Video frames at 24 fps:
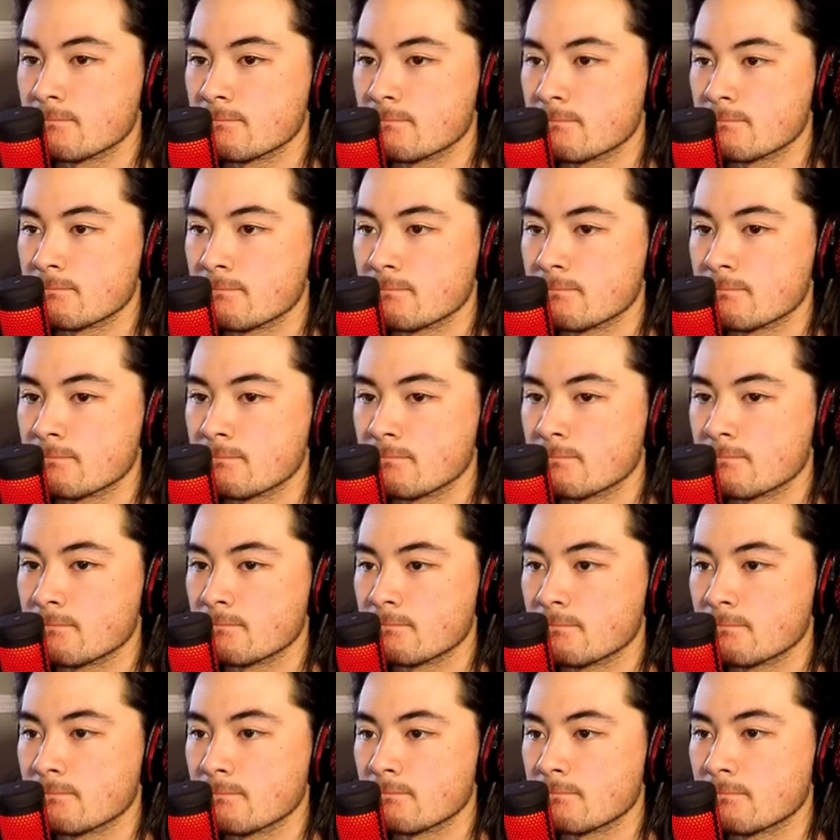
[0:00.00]

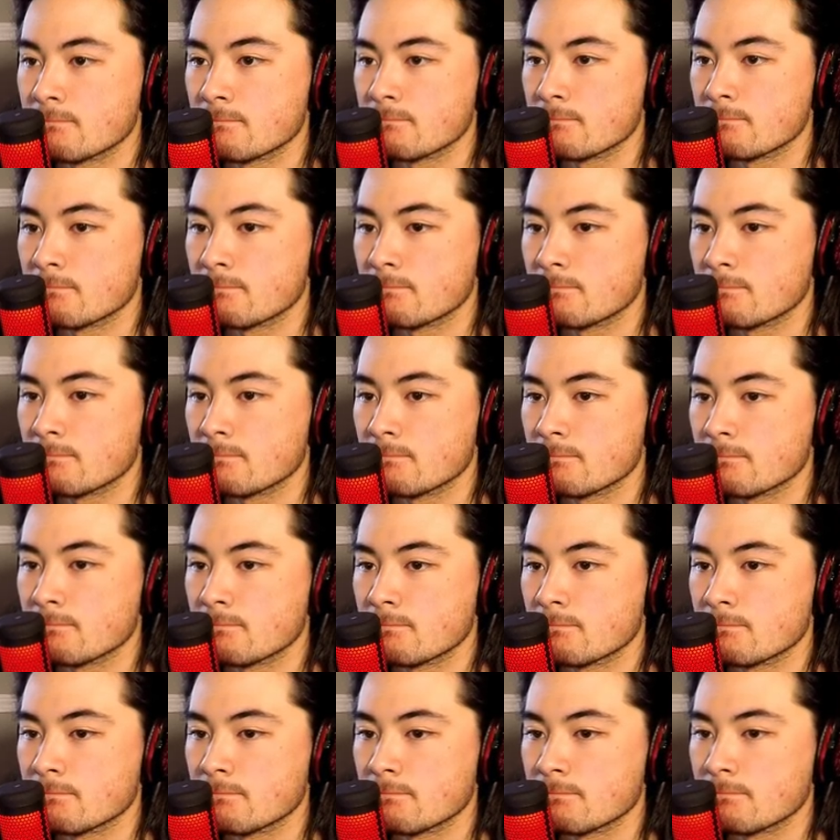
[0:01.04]

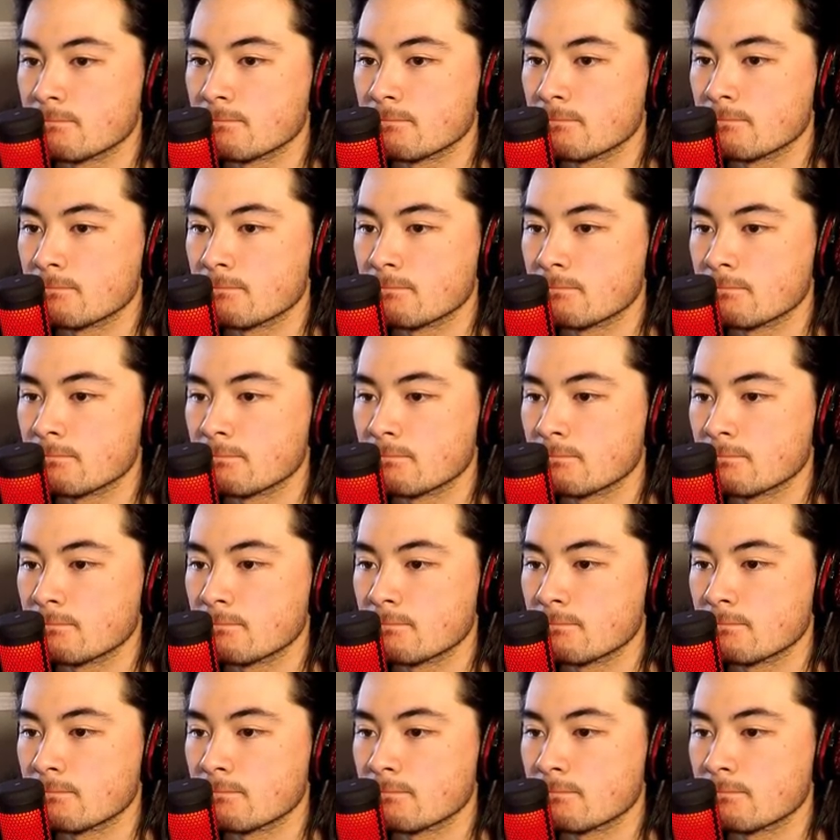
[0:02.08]
Nobody speaks.